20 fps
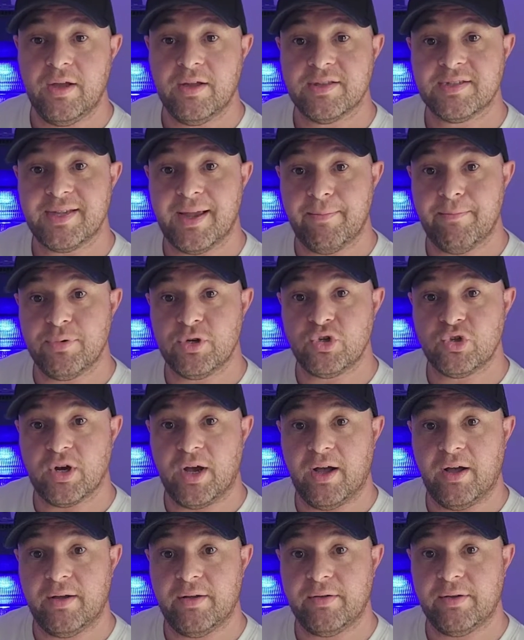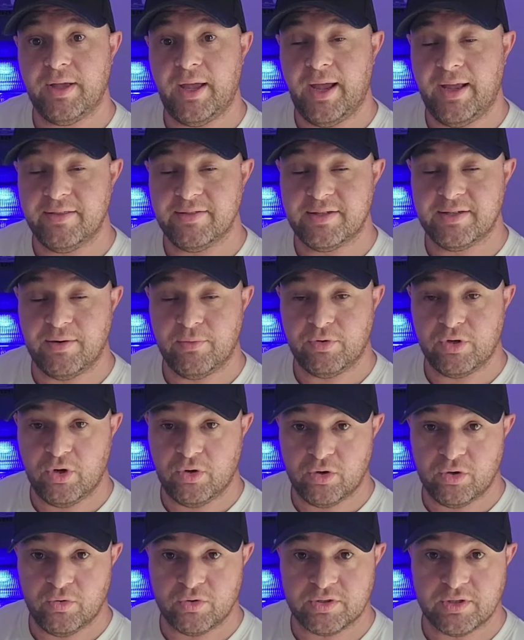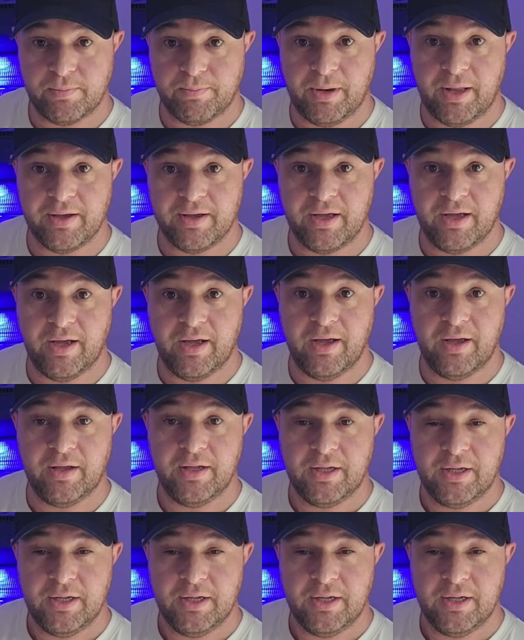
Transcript: temperature and it, you can also plug a,